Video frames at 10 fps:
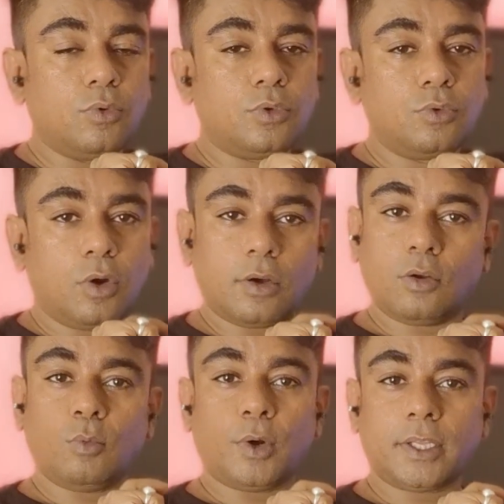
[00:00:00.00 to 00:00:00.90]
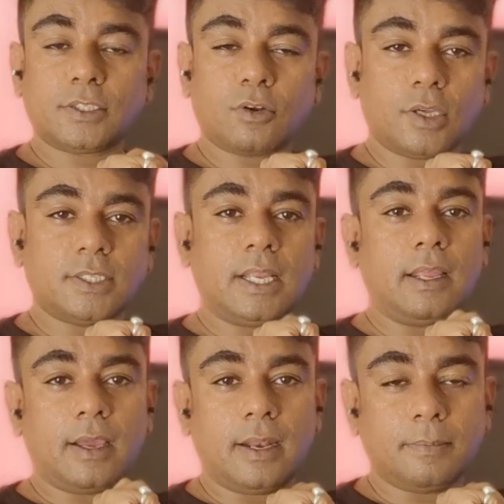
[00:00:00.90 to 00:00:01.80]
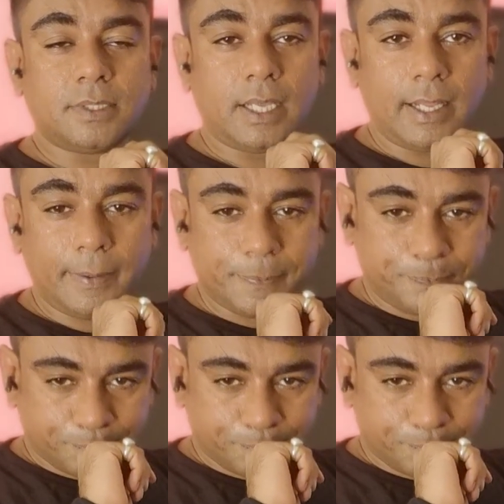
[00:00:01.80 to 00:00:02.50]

do not know what is cross-selling and upselling,